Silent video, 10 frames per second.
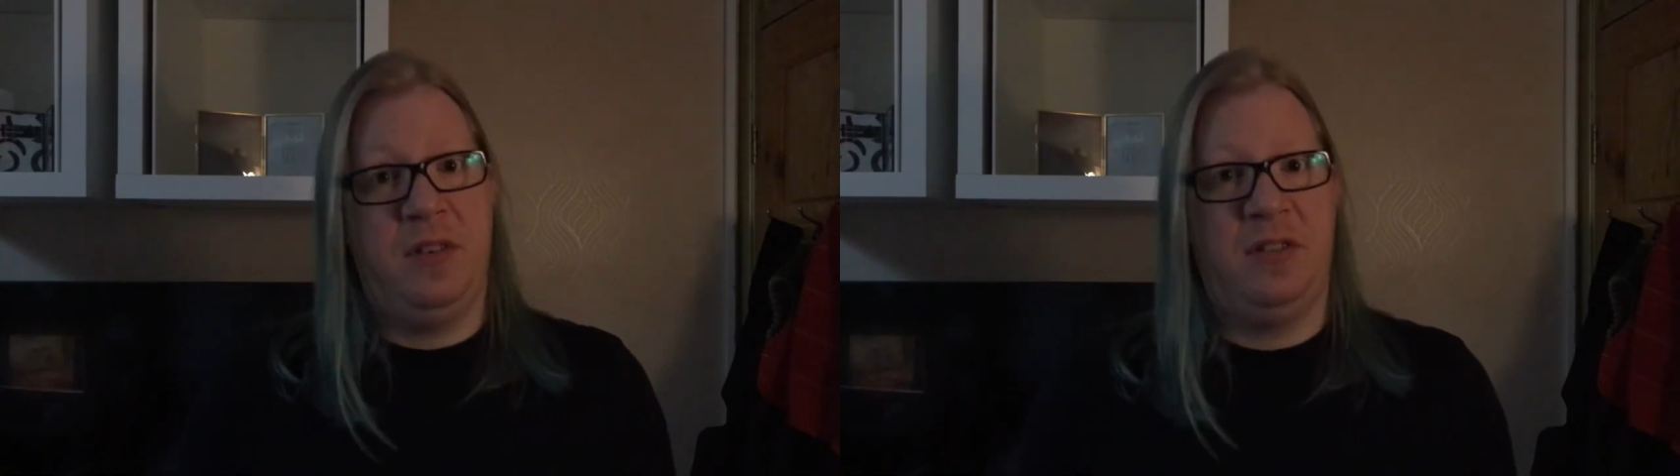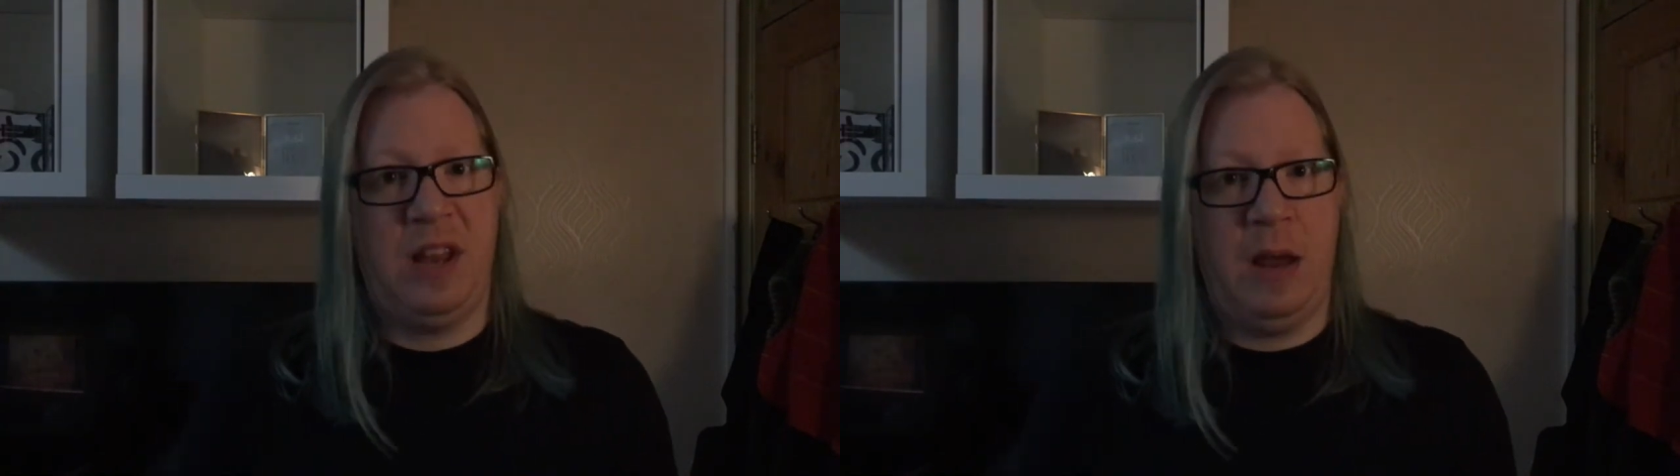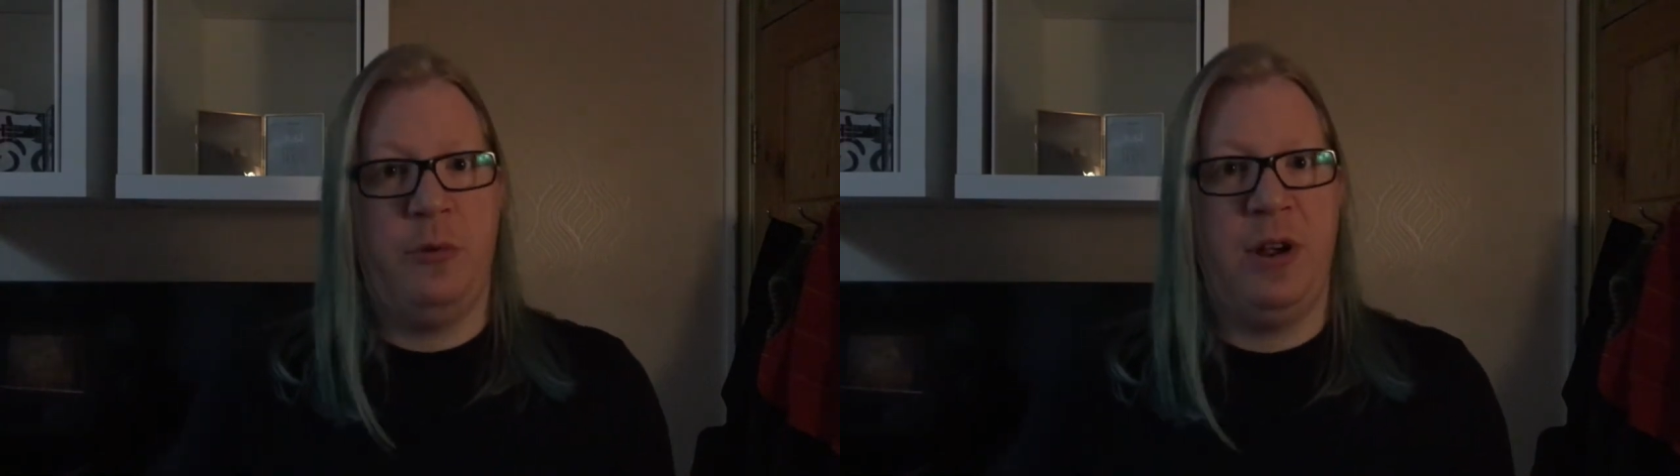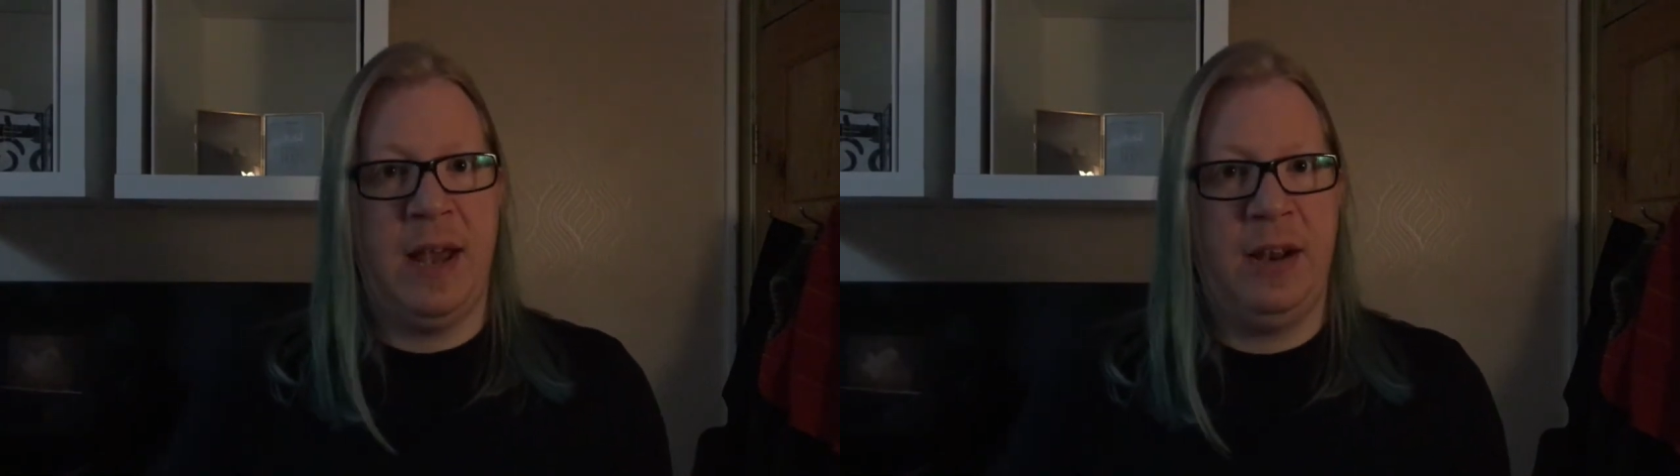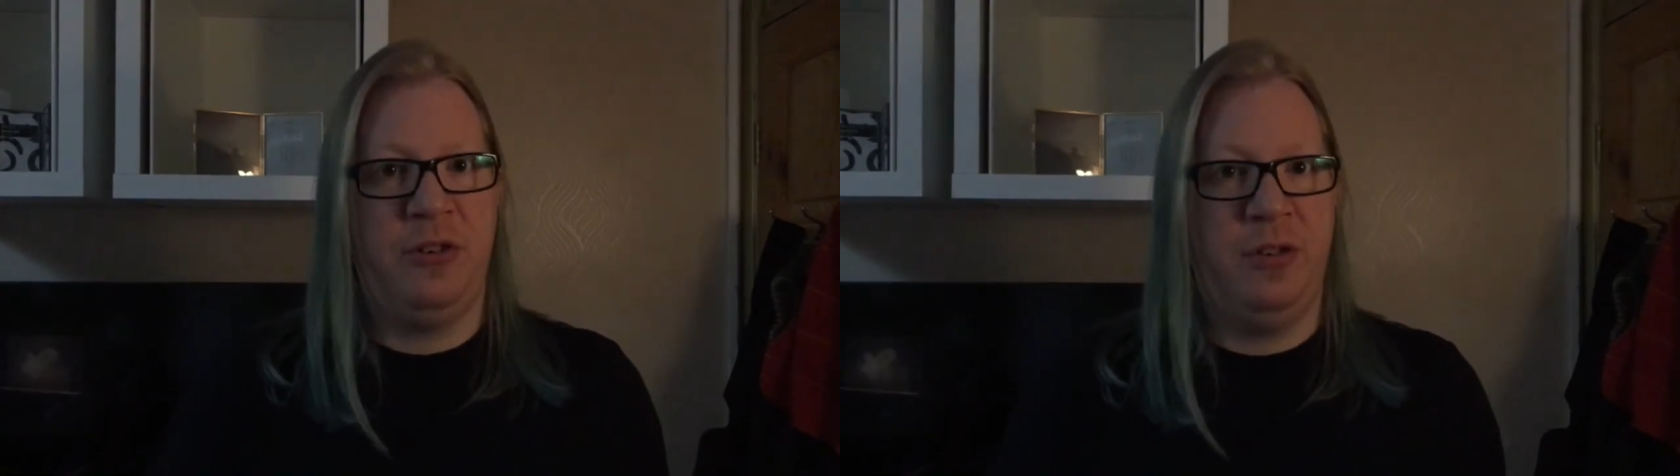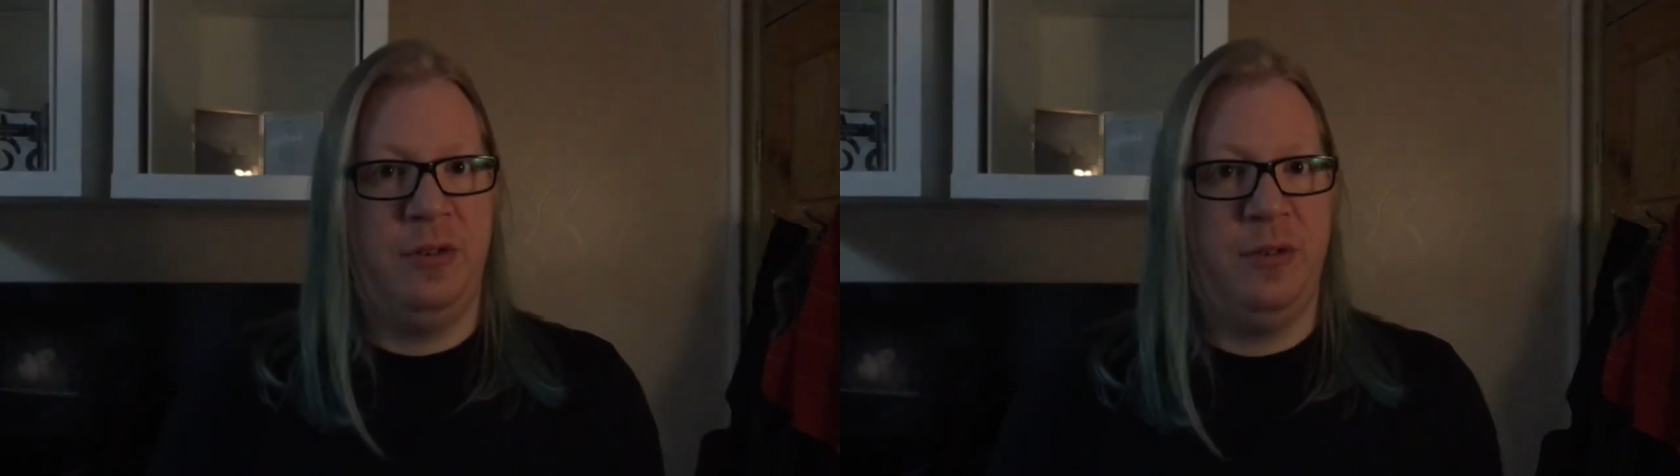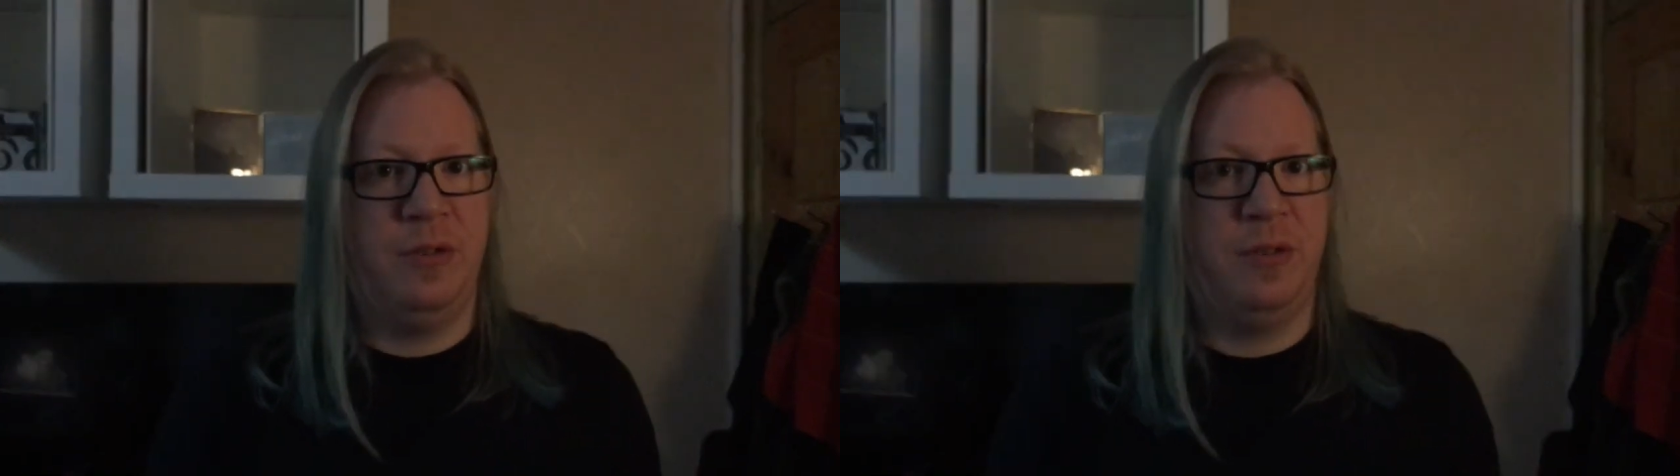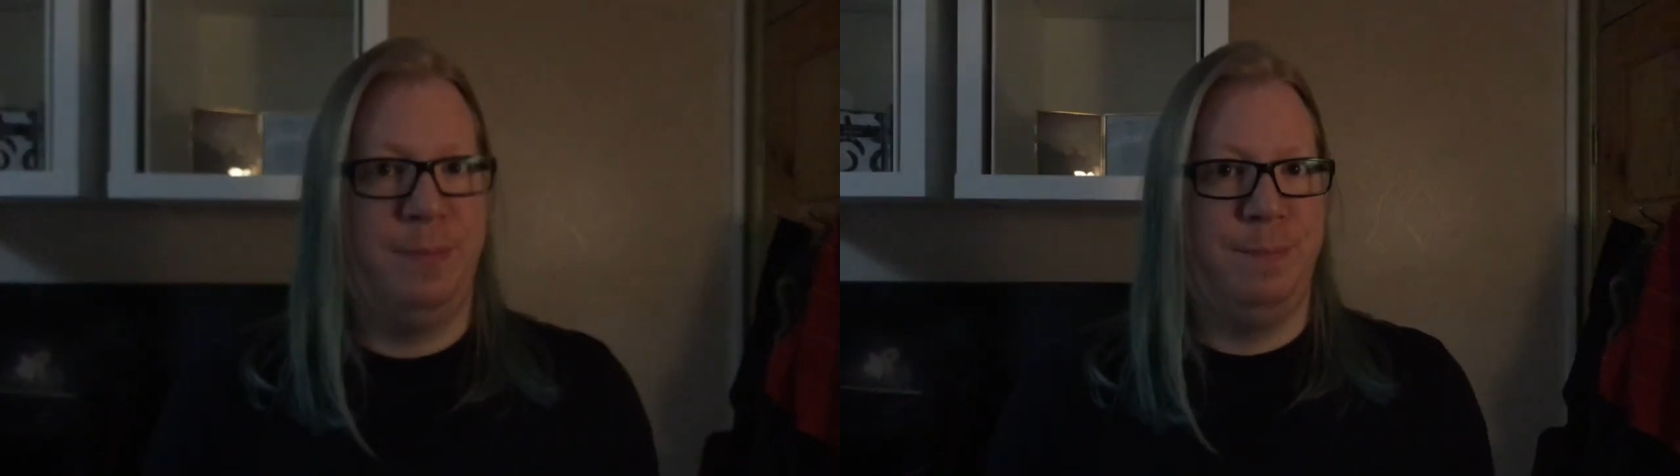same reactions.